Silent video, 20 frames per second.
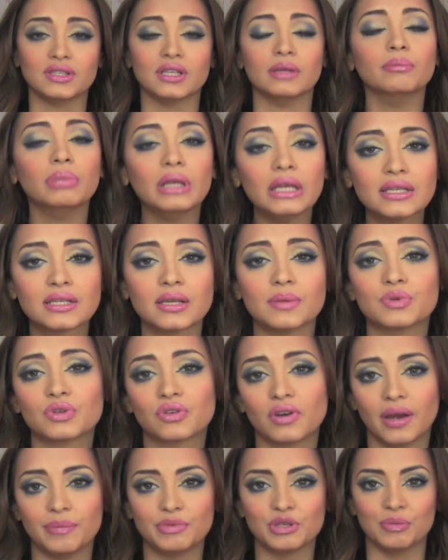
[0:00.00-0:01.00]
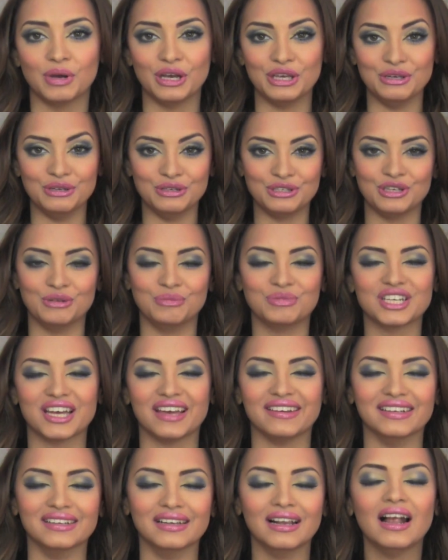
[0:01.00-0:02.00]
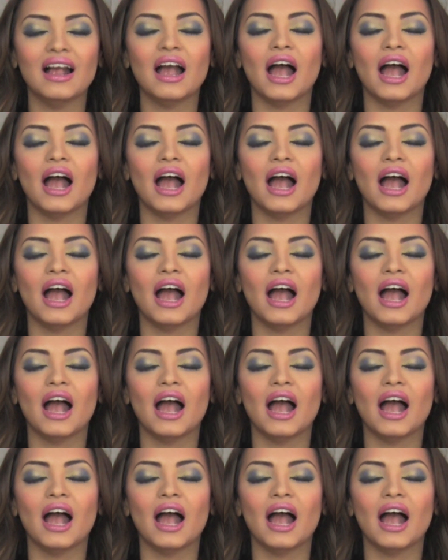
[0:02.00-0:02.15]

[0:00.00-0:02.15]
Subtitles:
then please subscribe to my YouTube channel